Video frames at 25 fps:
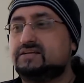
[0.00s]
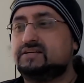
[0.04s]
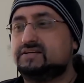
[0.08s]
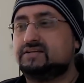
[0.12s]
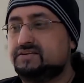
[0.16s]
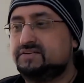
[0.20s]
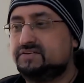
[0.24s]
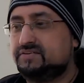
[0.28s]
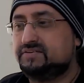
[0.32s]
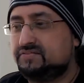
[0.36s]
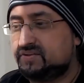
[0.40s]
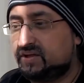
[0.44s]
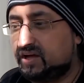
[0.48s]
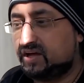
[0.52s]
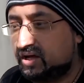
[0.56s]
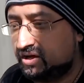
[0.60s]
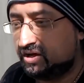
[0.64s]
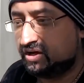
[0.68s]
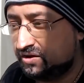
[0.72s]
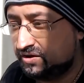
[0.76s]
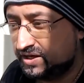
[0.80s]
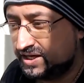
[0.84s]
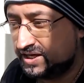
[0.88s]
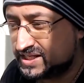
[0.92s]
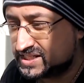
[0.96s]
So
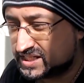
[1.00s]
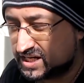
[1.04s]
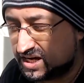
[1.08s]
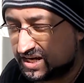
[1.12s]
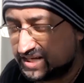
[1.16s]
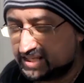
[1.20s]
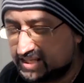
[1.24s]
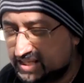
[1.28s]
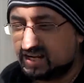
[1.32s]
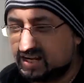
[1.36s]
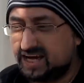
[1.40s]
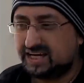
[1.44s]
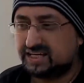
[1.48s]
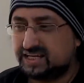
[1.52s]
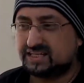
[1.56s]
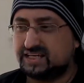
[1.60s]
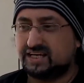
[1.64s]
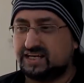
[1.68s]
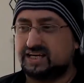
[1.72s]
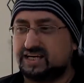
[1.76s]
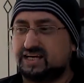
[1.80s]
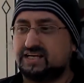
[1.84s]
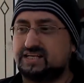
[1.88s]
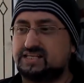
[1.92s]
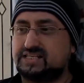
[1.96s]
it's kind of like a
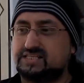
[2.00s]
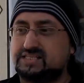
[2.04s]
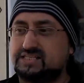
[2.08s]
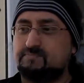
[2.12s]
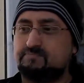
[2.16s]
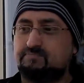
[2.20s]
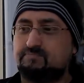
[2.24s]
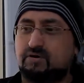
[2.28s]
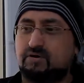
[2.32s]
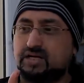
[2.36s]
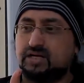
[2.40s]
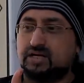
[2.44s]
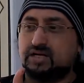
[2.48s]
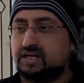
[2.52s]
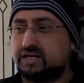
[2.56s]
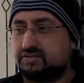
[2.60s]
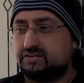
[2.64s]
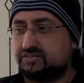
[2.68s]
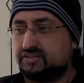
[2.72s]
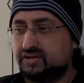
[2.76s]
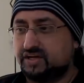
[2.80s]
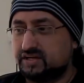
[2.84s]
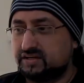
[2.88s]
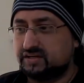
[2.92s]
symbolic kind of thing.